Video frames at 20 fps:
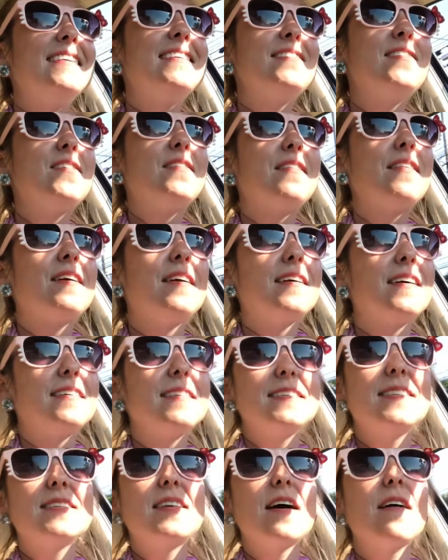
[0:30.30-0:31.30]

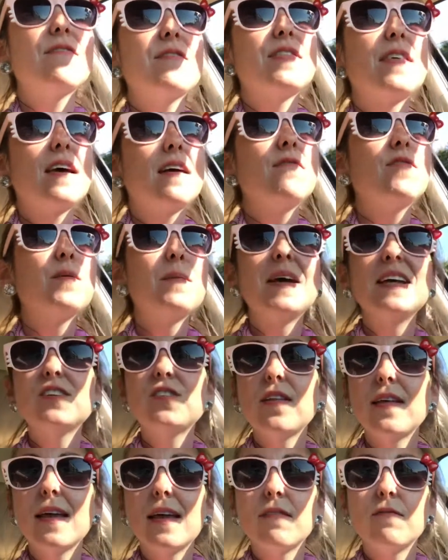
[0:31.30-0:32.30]
the information
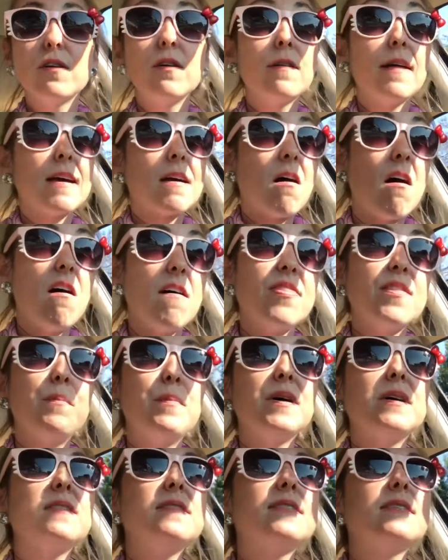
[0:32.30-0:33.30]
they give you like on the
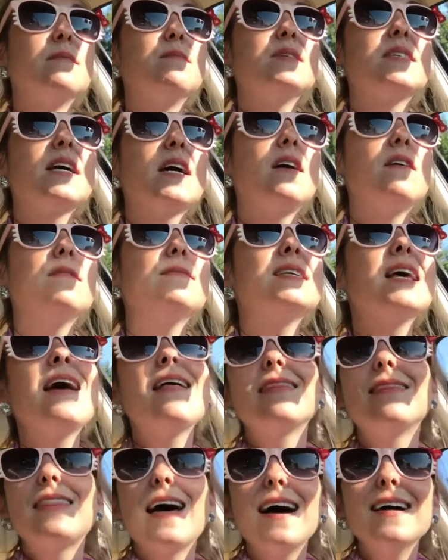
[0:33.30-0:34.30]
bills themselves,
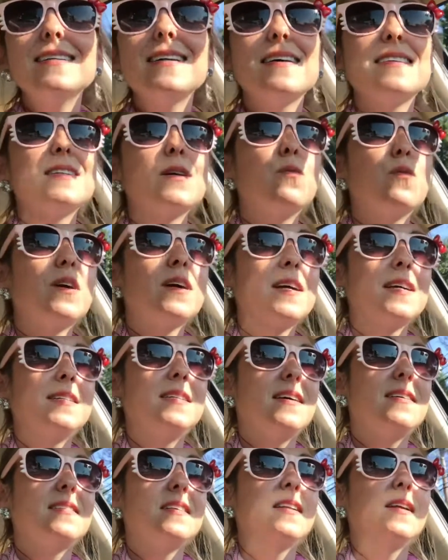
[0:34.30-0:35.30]
that doesn't work, it
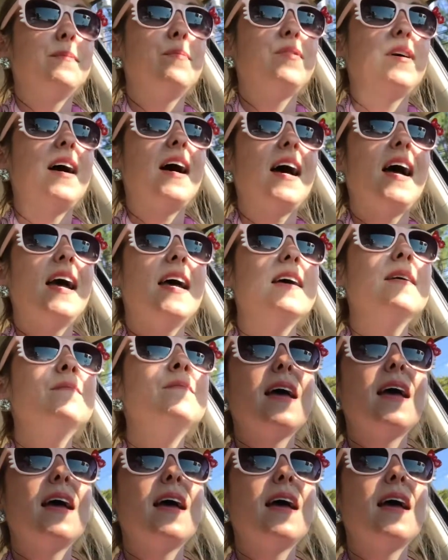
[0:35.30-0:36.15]
doesn't apply.